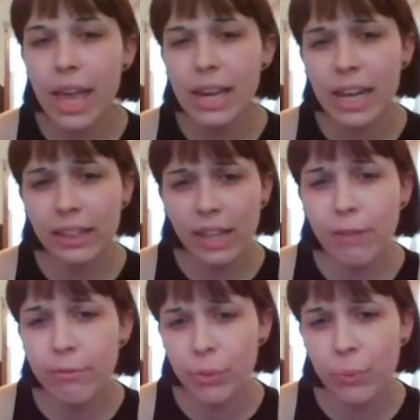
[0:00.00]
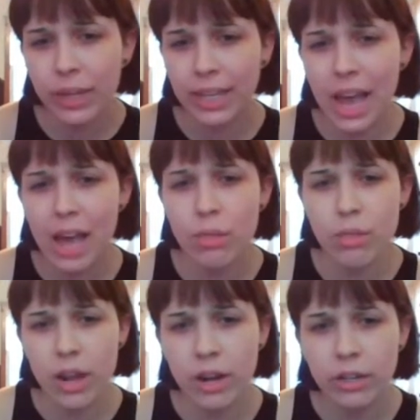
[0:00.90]
and I left the one cat
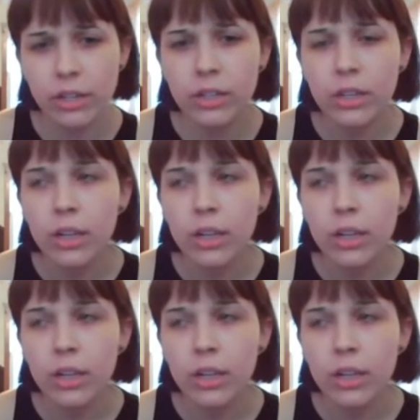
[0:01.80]
there